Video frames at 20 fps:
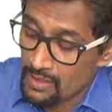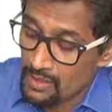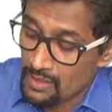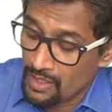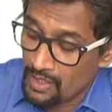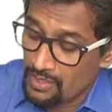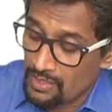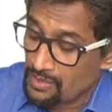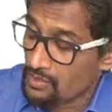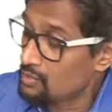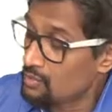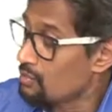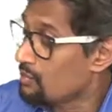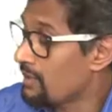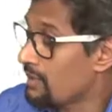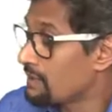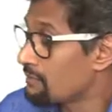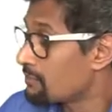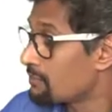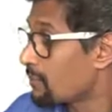into
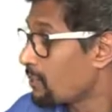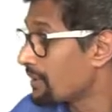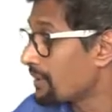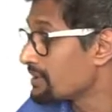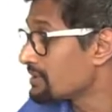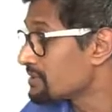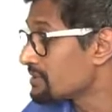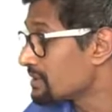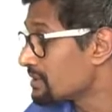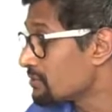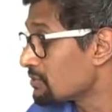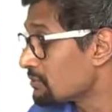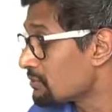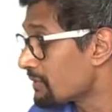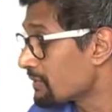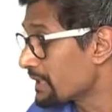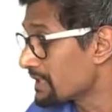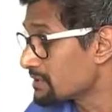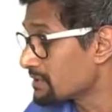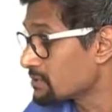one point zero
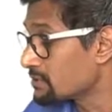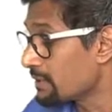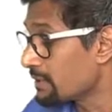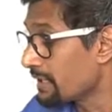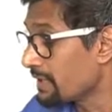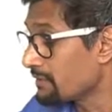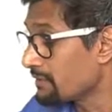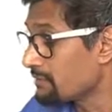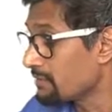five square.